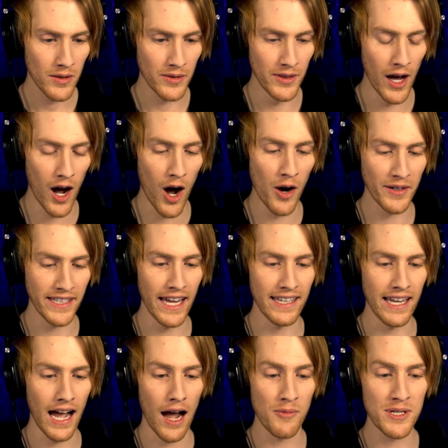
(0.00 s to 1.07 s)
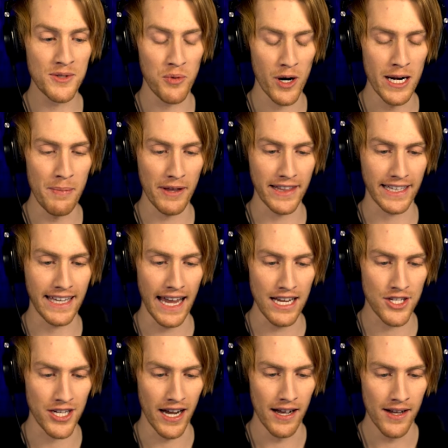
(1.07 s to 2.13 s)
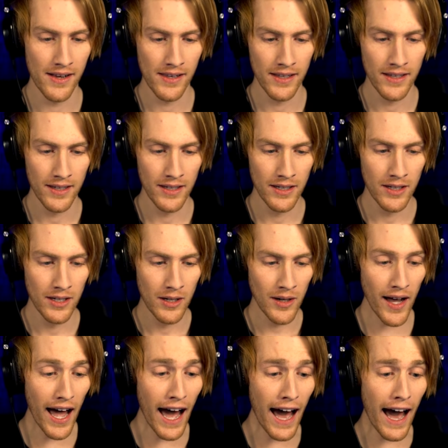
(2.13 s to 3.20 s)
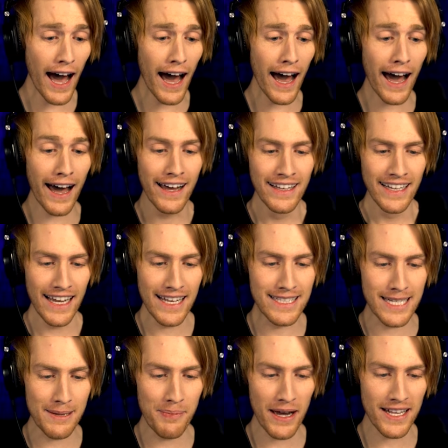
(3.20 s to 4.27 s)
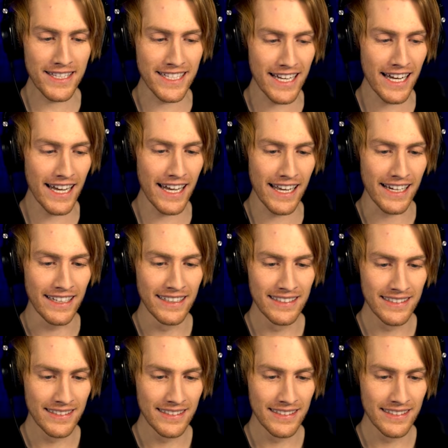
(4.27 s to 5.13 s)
No, oh yeah, yeah. I was worried about nope, the geisha. Nope, run, run, run. Ah! Itsy bitsy!